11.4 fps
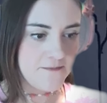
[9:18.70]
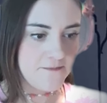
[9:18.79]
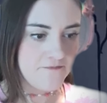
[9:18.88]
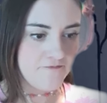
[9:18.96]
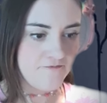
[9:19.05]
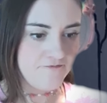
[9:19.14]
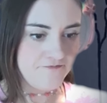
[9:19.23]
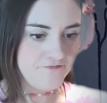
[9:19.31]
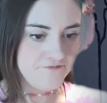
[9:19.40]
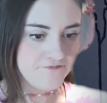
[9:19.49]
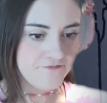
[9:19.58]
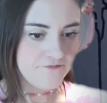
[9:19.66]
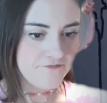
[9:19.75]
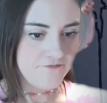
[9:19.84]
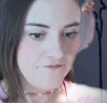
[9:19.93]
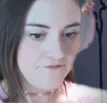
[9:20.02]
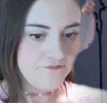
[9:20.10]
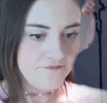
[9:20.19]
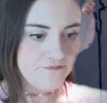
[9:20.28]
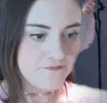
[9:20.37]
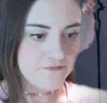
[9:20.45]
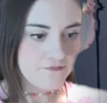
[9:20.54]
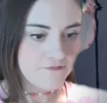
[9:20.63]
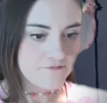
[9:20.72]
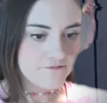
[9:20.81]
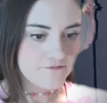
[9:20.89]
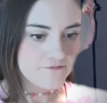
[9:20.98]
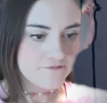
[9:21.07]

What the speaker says: (silence)